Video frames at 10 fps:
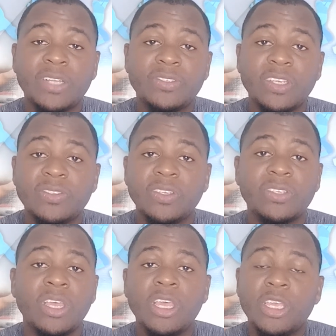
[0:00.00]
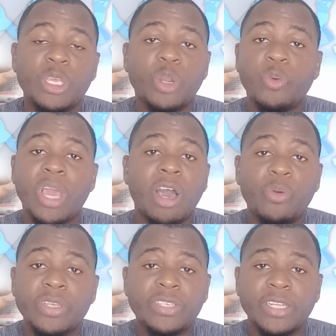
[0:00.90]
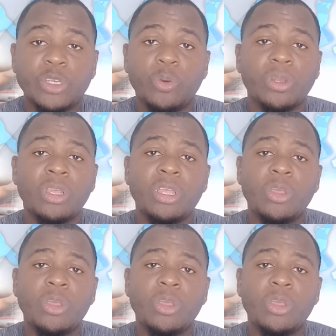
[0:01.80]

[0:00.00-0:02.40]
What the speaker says: and 6s, you know, we always get out.